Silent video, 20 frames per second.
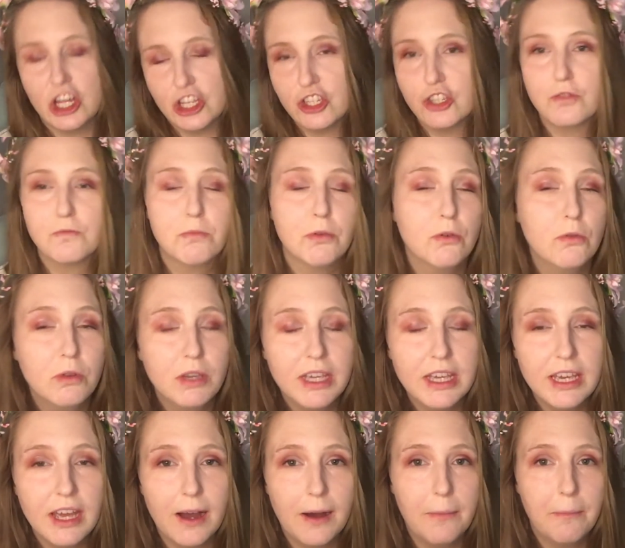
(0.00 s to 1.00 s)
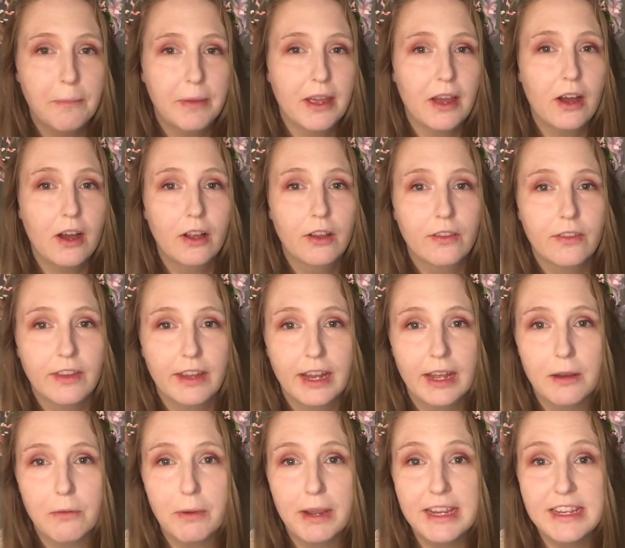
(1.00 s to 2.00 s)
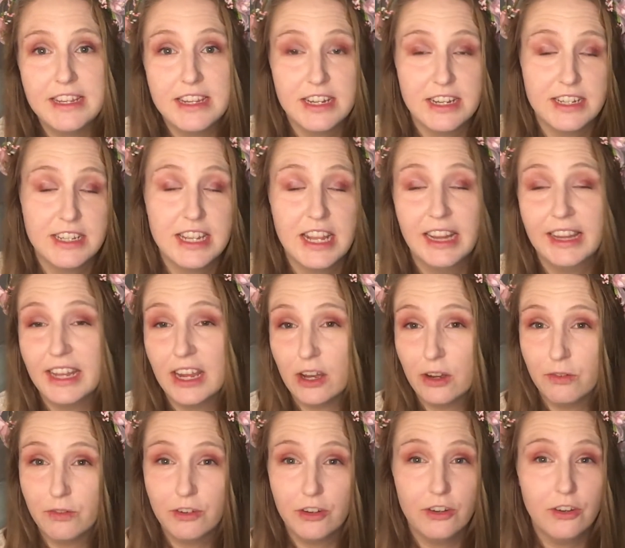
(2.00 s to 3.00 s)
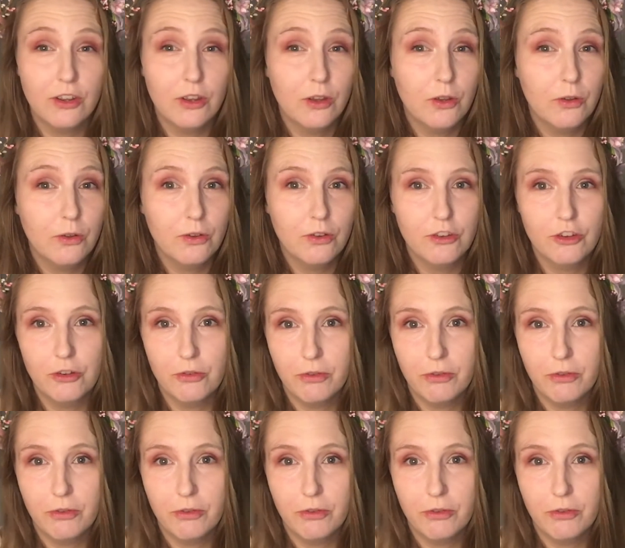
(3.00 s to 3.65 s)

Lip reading: a spooky ambiance and I waited until the afternoon